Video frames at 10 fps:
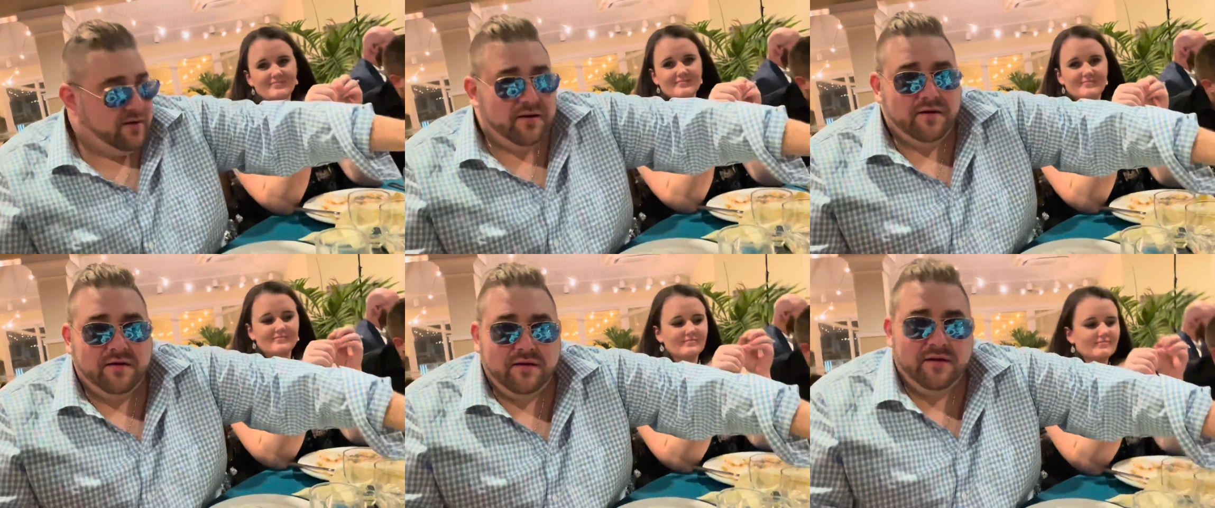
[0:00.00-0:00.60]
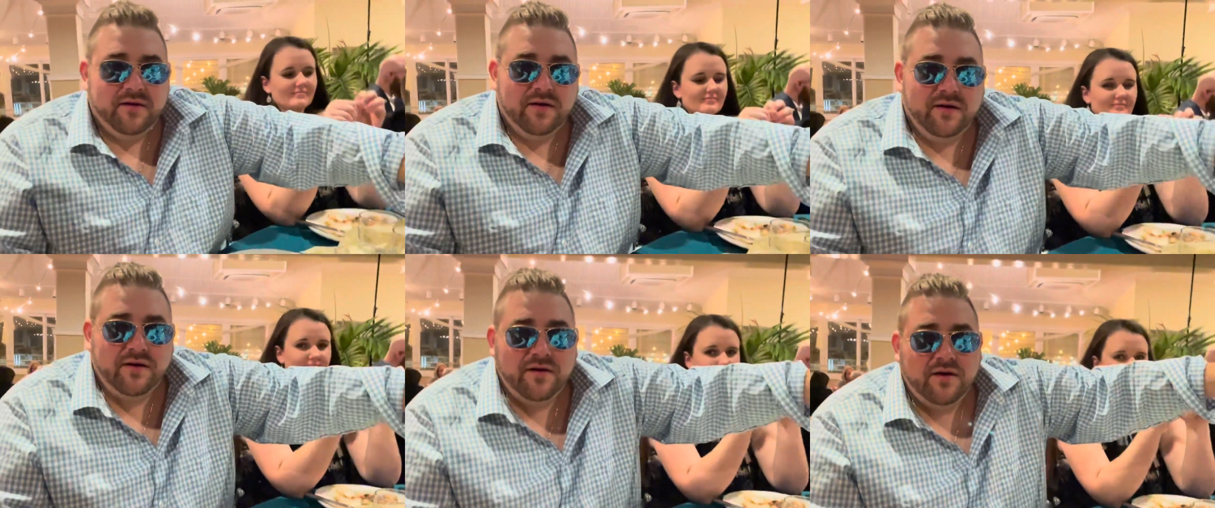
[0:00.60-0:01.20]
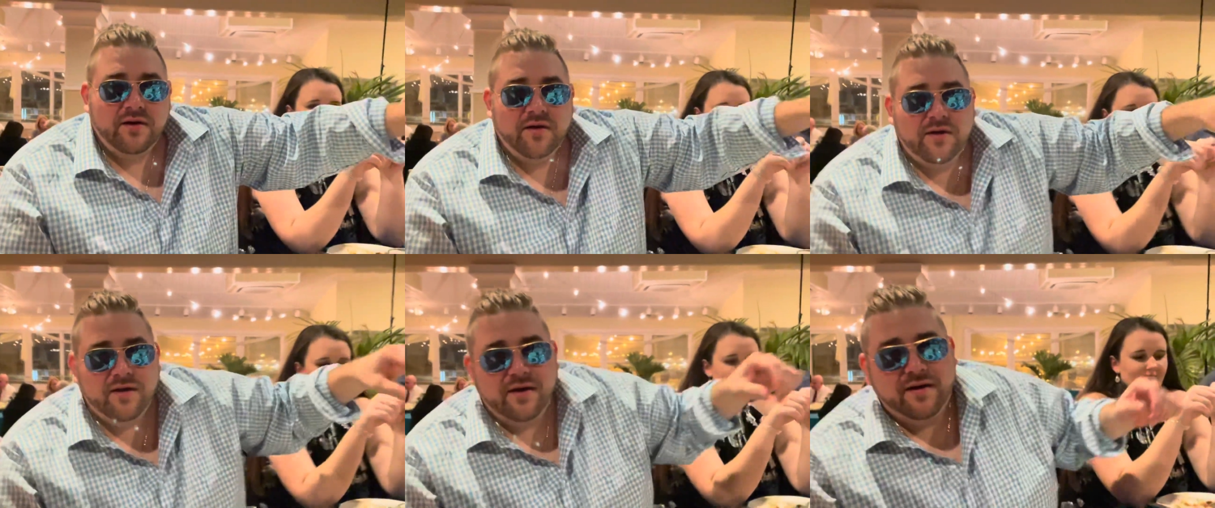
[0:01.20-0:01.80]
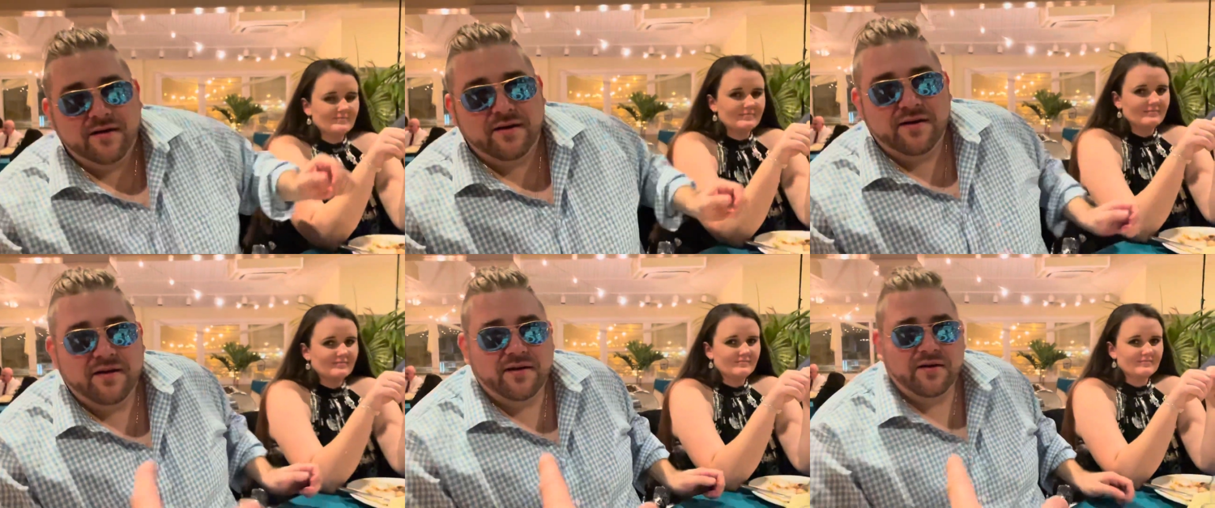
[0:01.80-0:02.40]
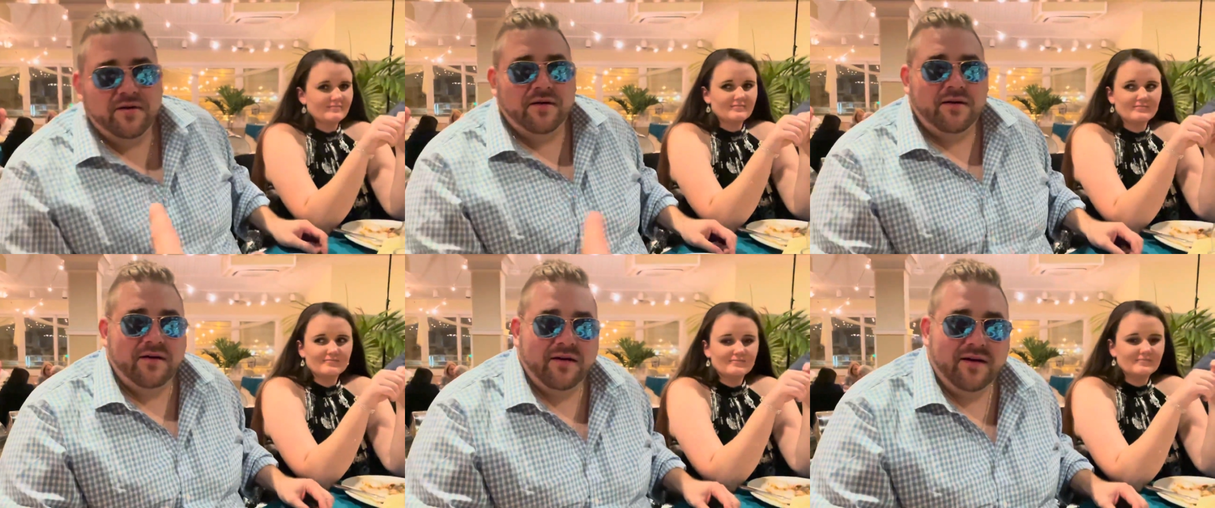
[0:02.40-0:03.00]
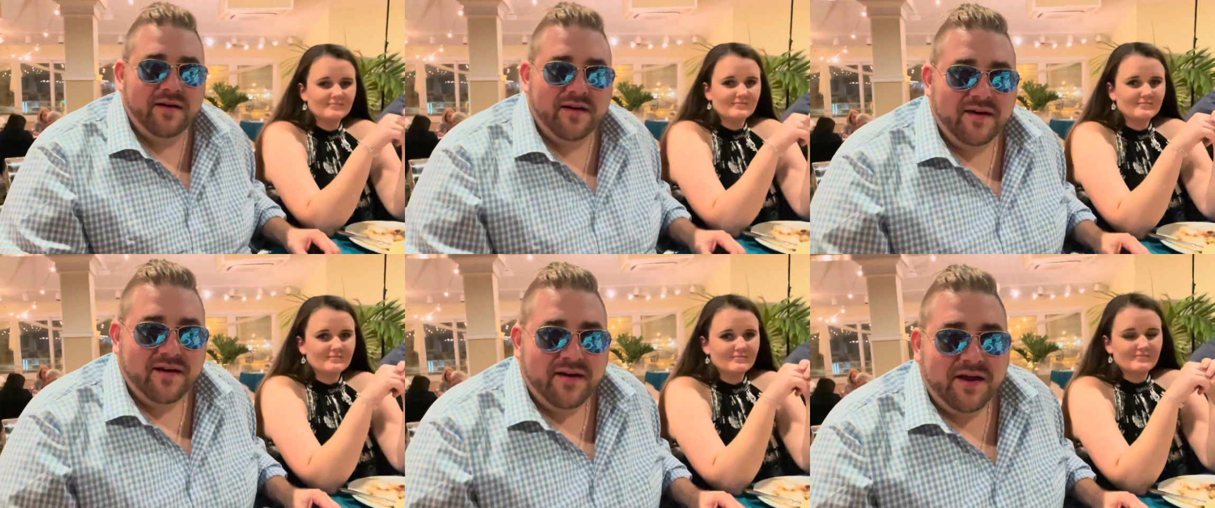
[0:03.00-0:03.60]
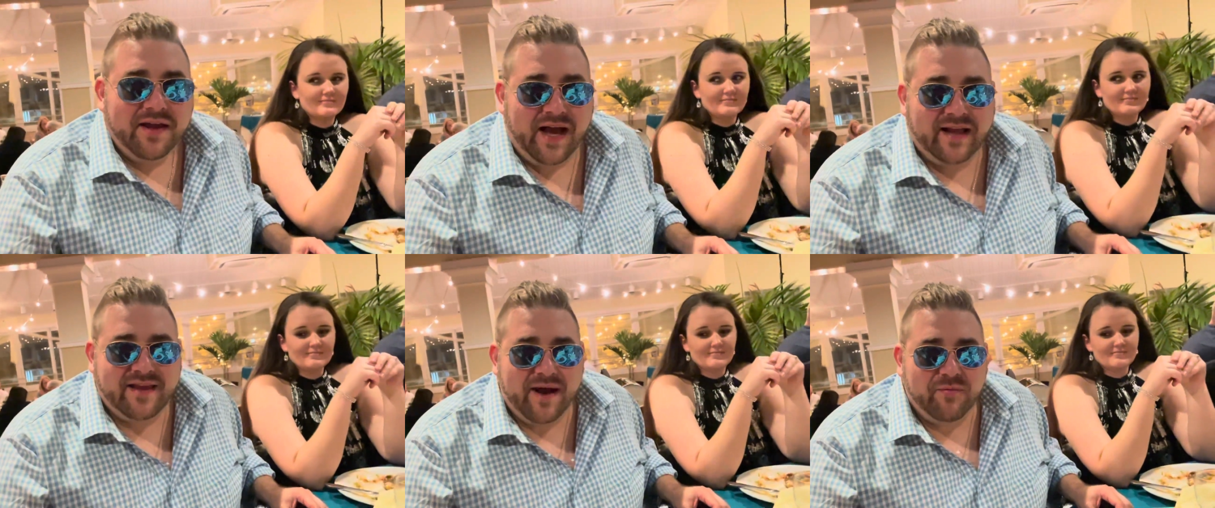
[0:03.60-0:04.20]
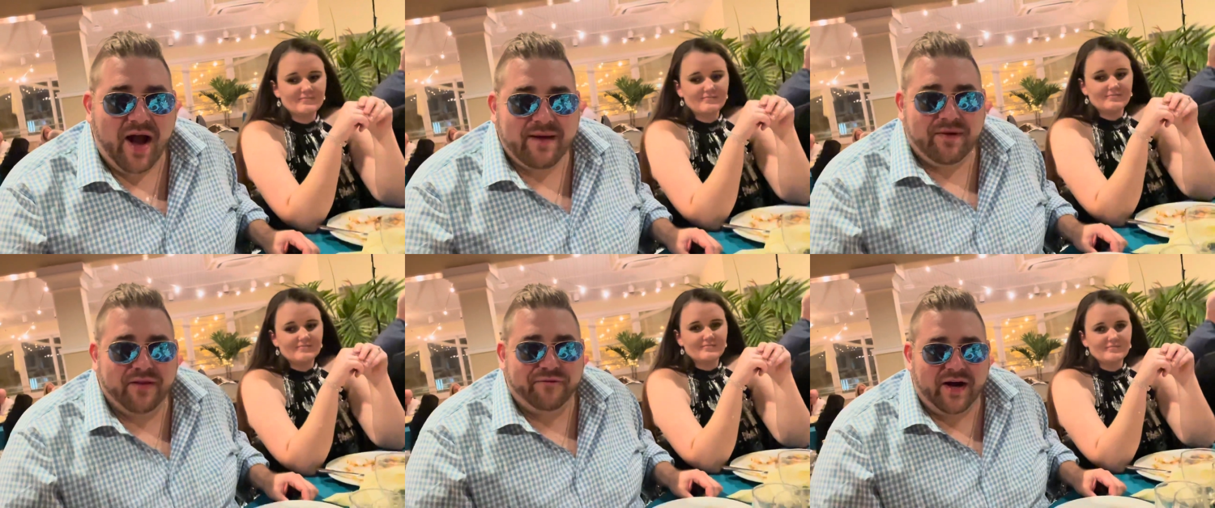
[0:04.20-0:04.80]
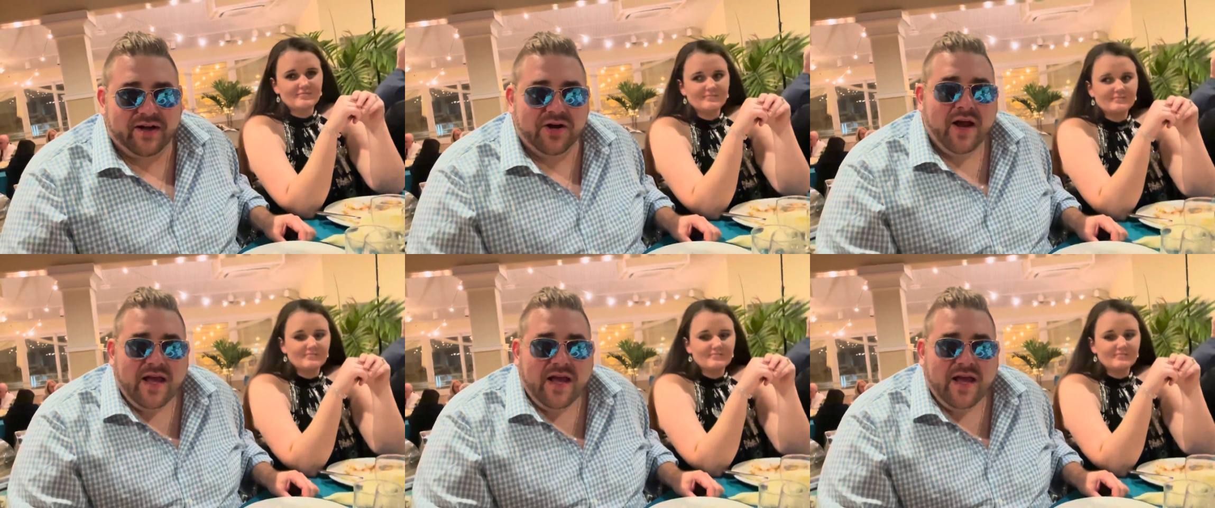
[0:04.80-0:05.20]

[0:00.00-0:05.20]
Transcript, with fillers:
Speaker 1: Bro, you're really pulling it in. You're proving why you're the champ. Goddamn right, motherfucker.